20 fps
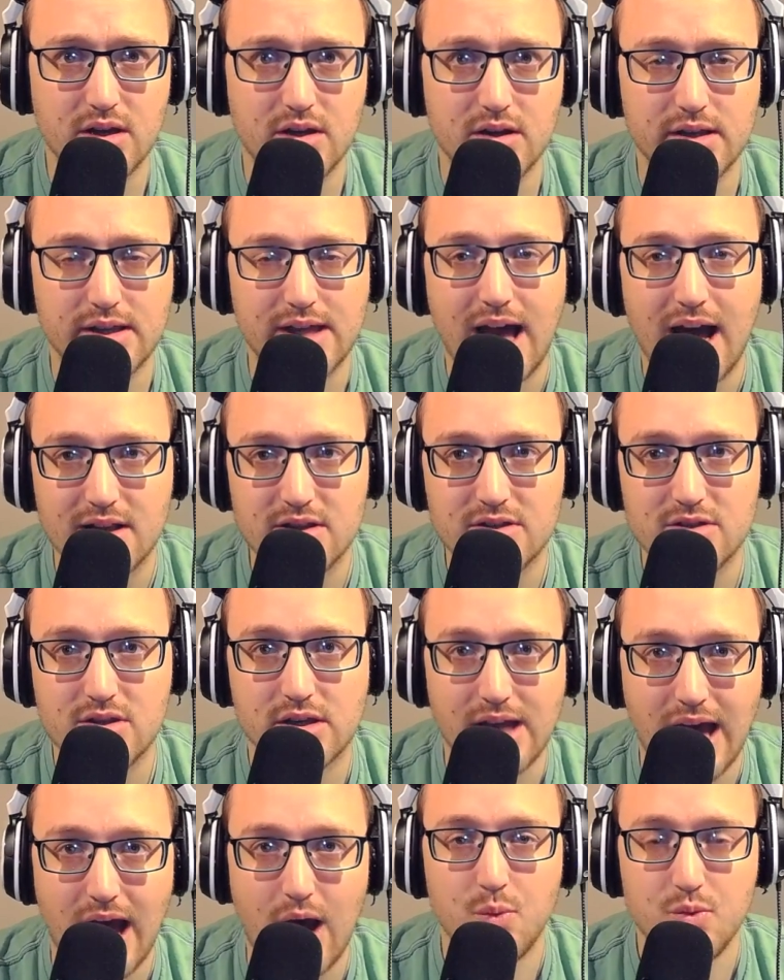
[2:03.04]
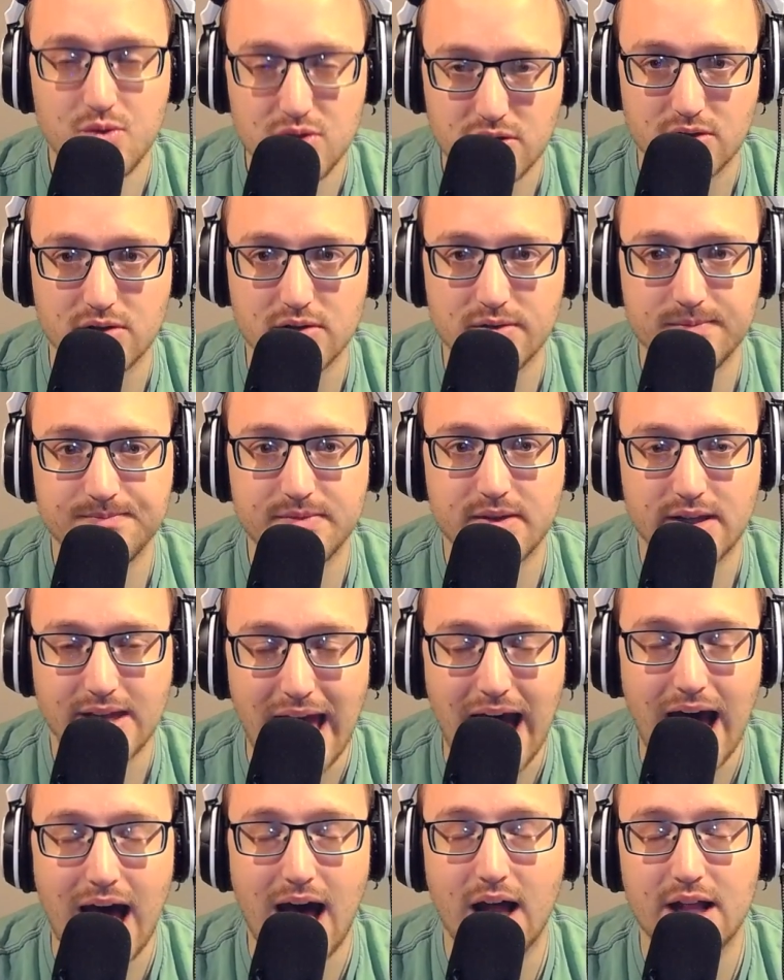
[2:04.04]
or cons console
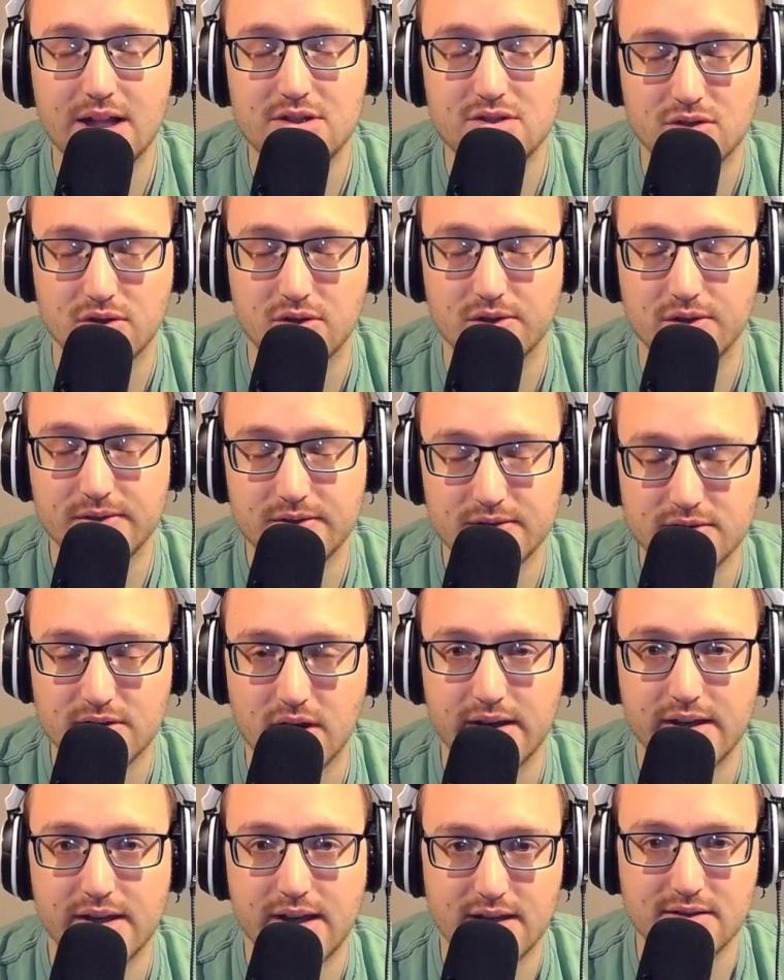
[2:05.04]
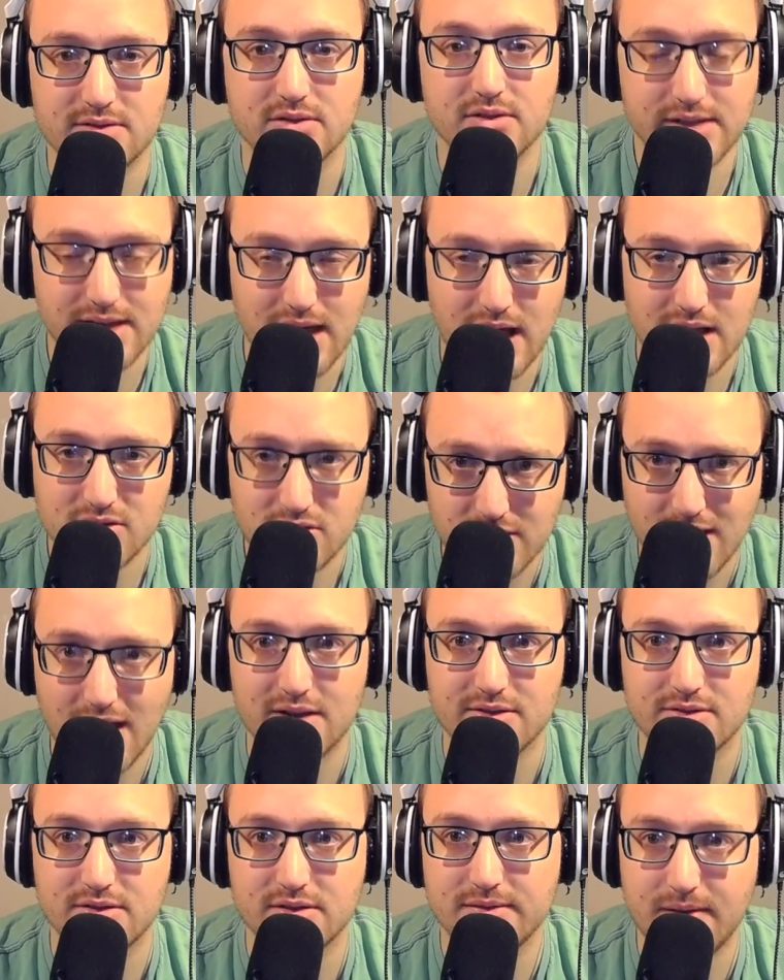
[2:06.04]
console, sorry, console console
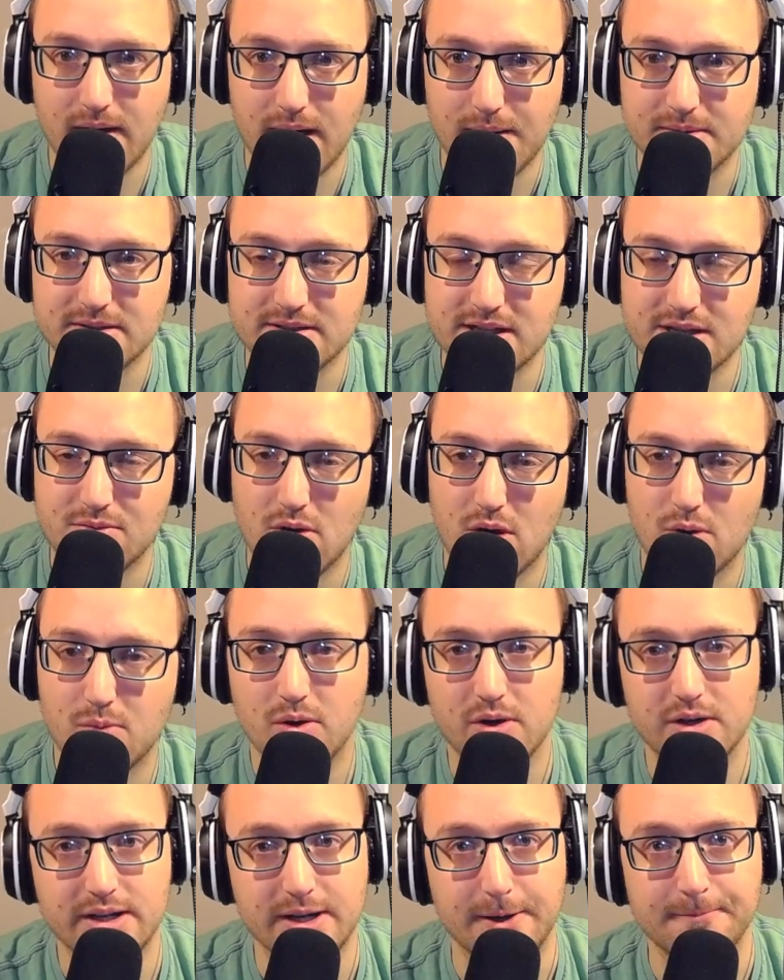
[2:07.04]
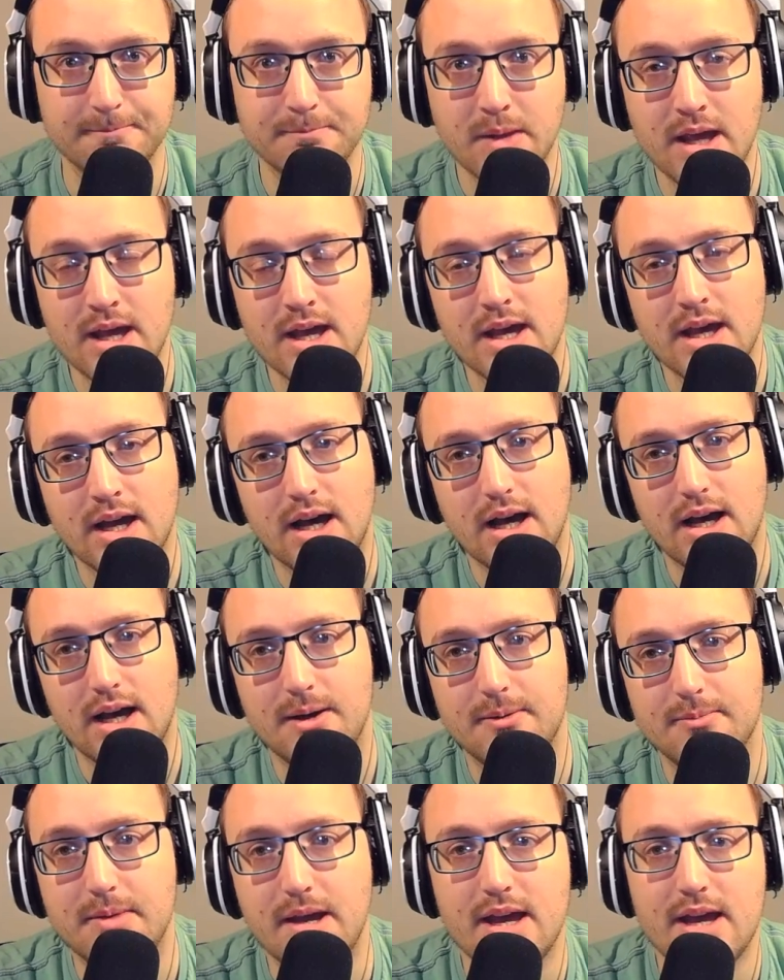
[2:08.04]
console. I'm gonna say the wrong word here.
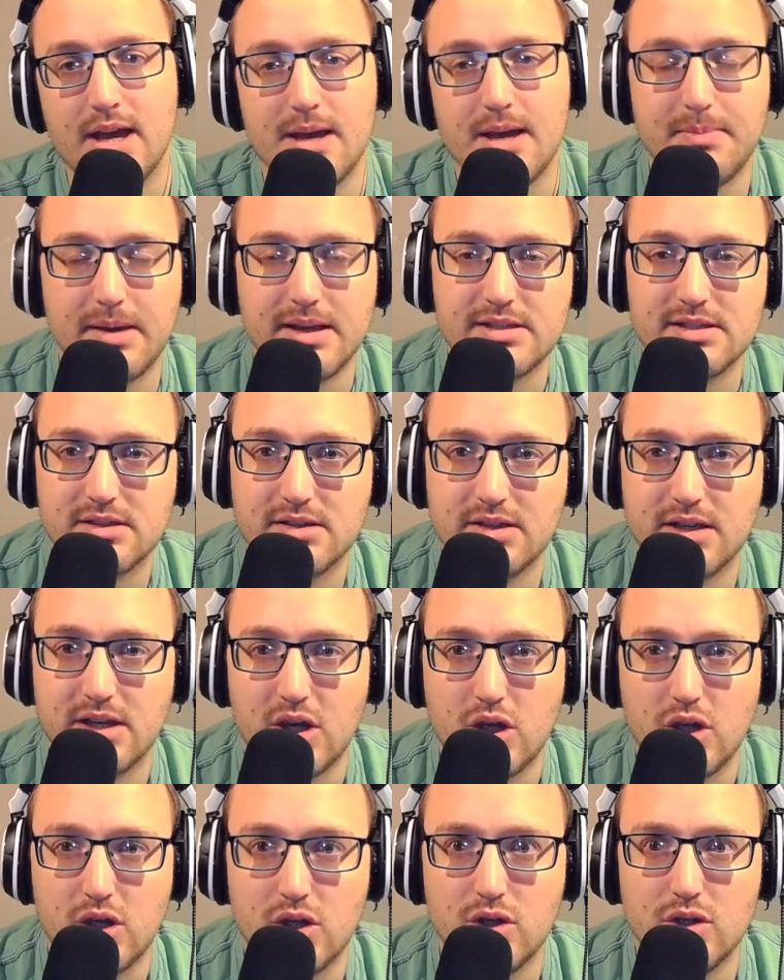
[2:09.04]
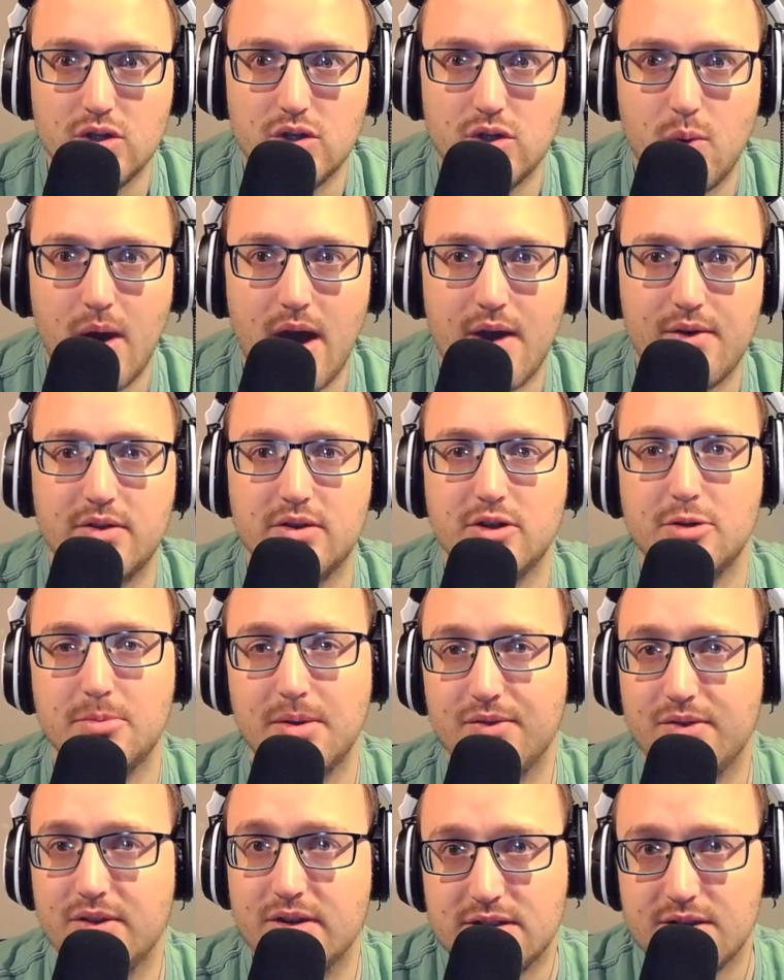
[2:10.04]
Um, basically, y you have a little bit
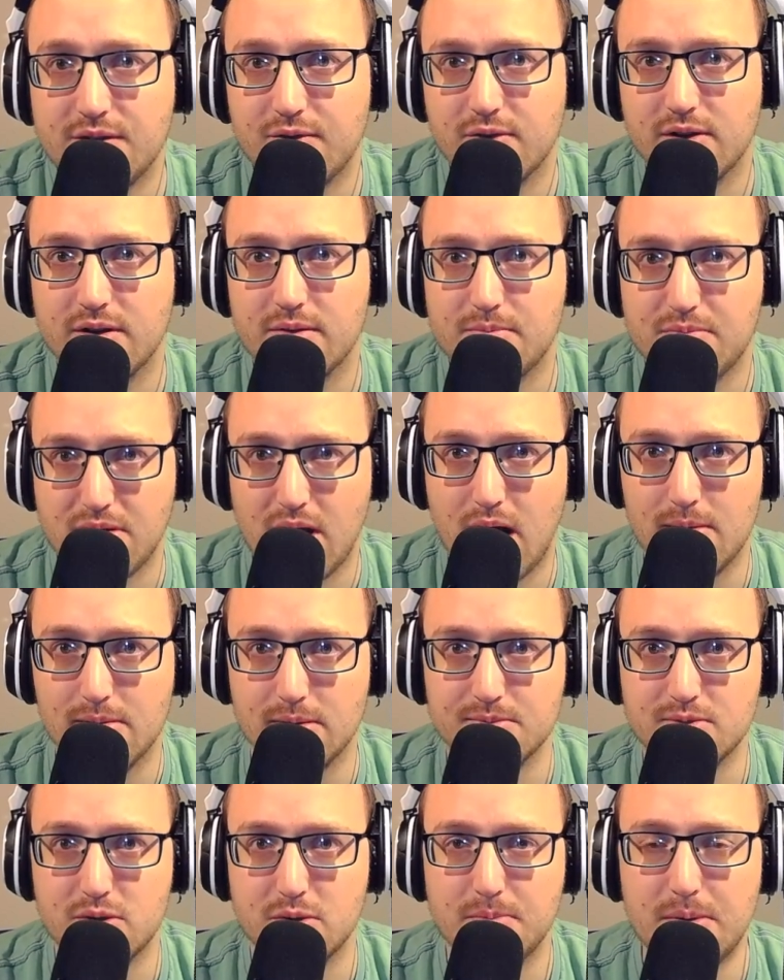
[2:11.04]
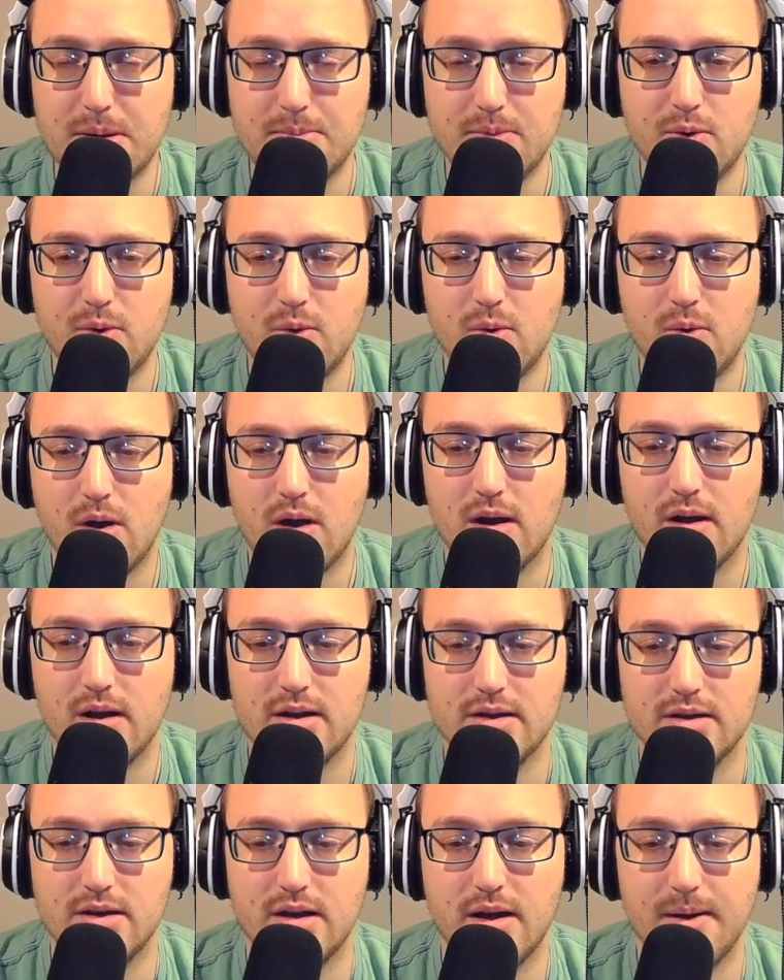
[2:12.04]
of a different problem. So people who are
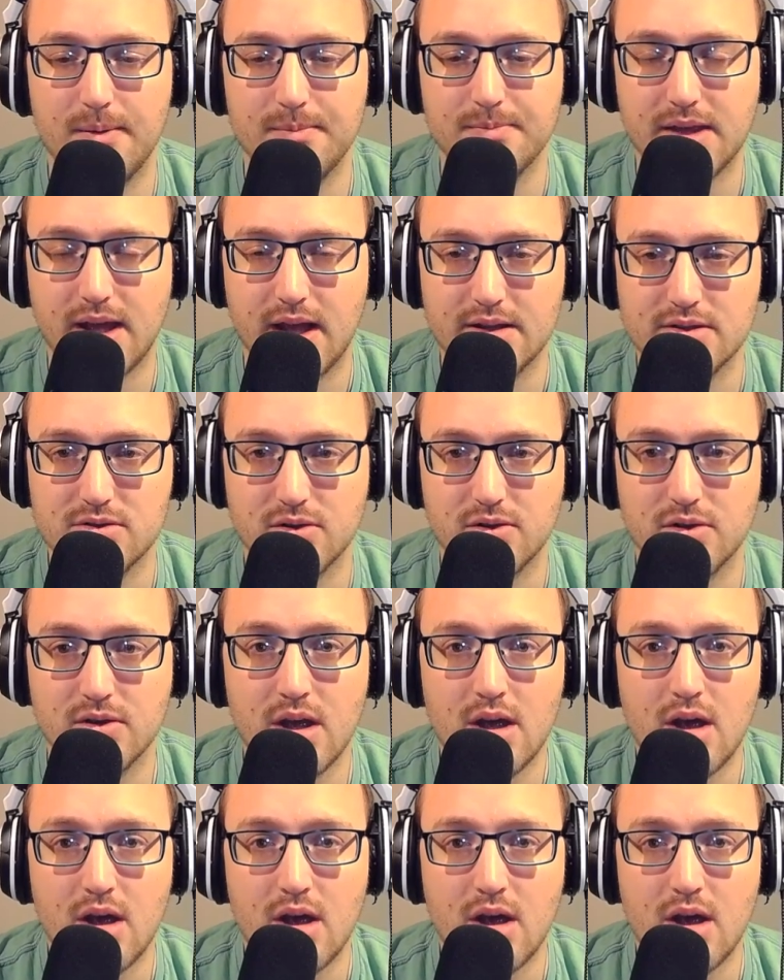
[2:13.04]
on um, console